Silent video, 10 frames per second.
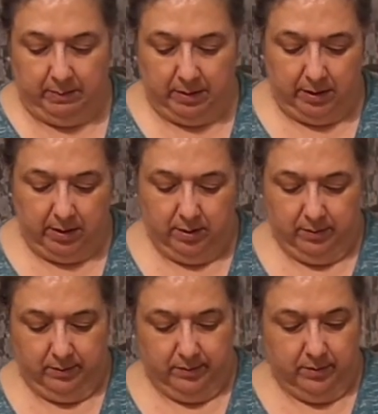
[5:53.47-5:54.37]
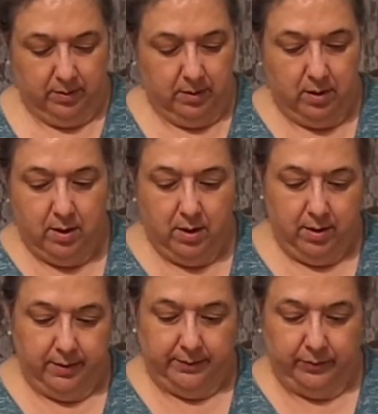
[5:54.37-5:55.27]
many years
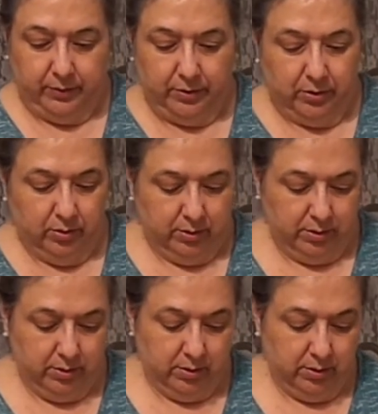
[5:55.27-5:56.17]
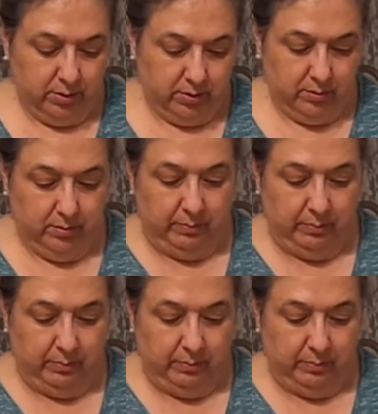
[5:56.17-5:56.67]
as far as cooking is concerned.